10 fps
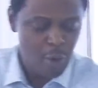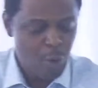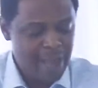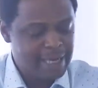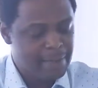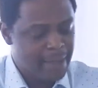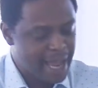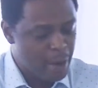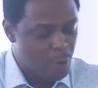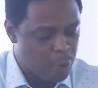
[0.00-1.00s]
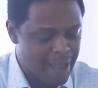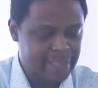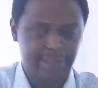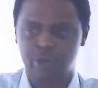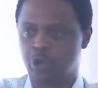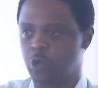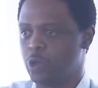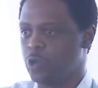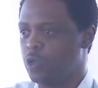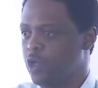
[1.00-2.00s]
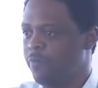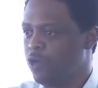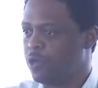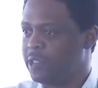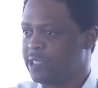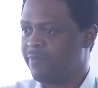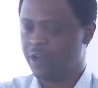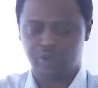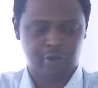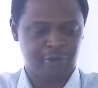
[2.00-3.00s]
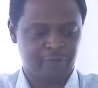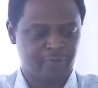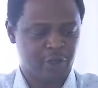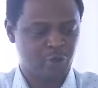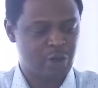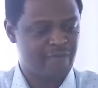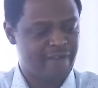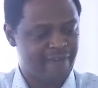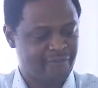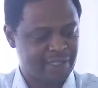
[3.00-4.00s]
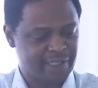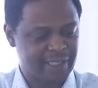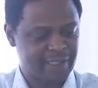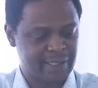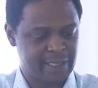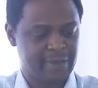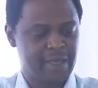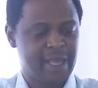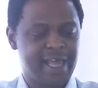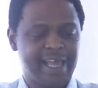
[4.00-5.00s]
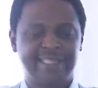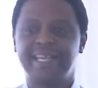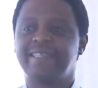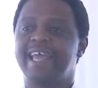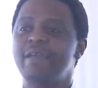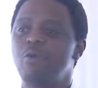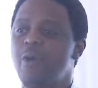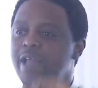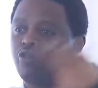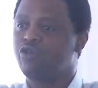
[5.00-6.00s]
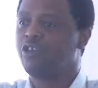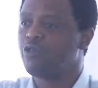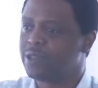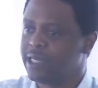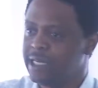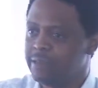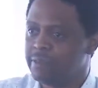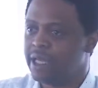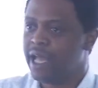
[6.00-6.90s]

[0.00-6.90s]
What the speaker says: Nehemiah went to, if you notice in verse 12 and verse 16, it says that he went to Jerusalem